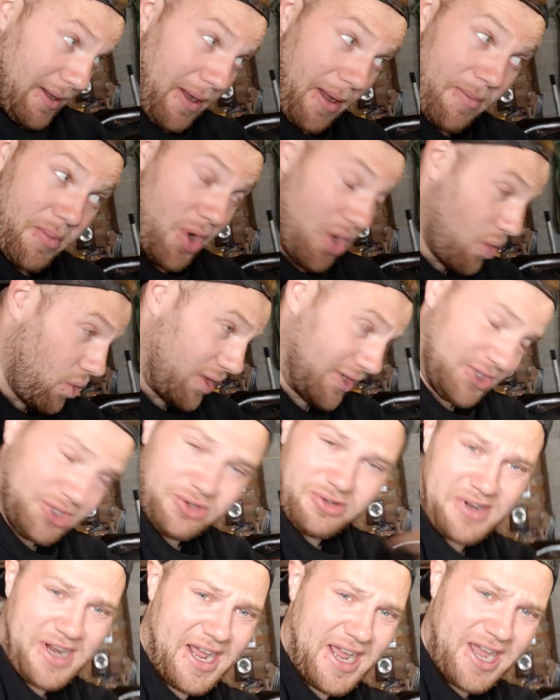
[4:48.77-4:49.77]
Not quite
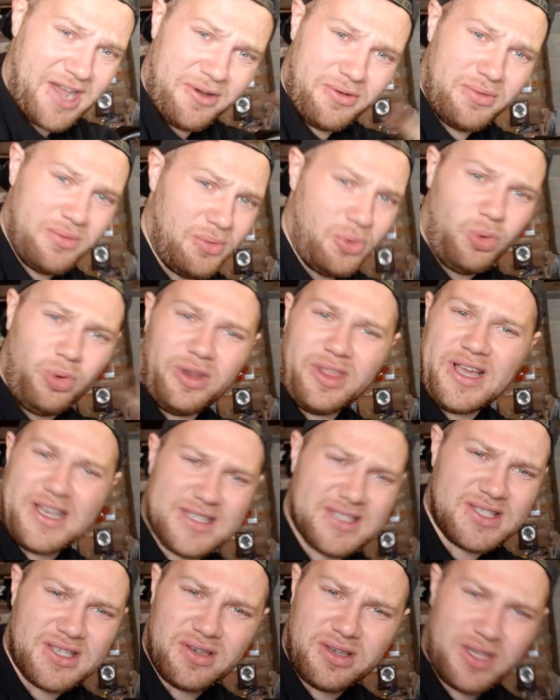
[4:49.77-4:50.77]
sure on how all of that
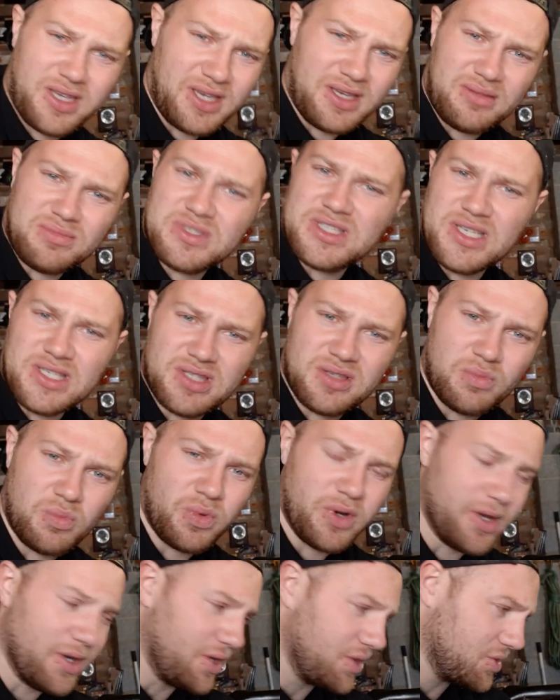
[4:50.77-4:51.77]
circuit and system
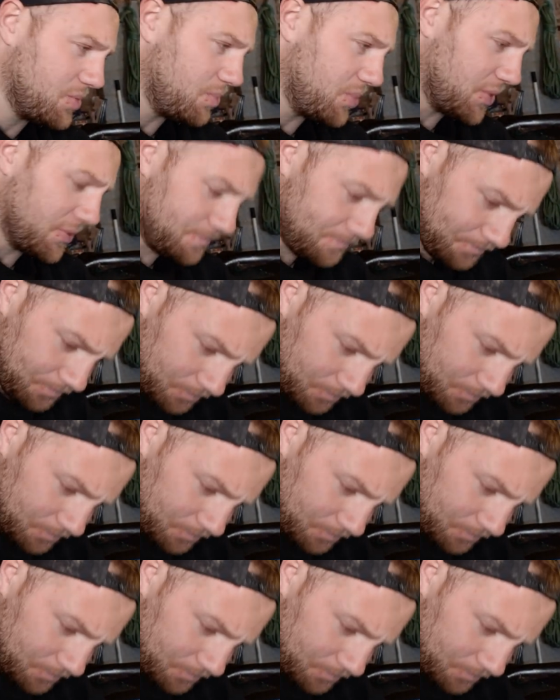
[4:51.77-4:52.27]
works, but